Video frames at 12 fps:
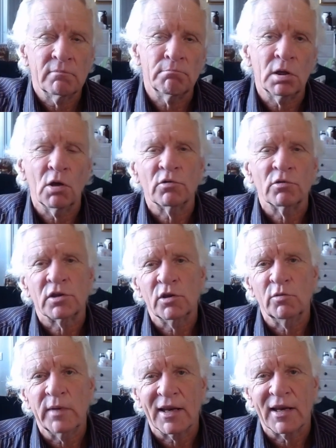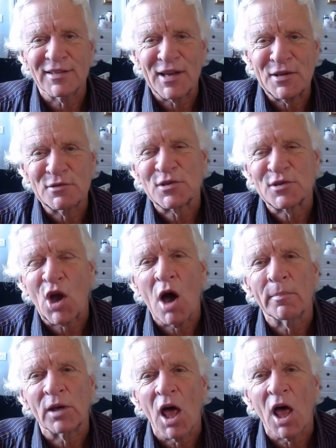below too, because I use
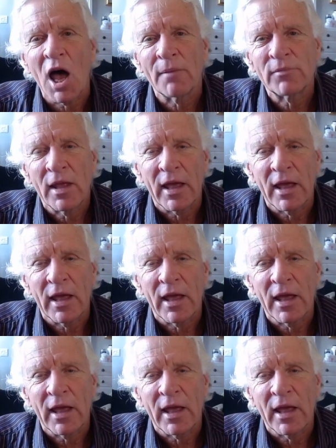common law,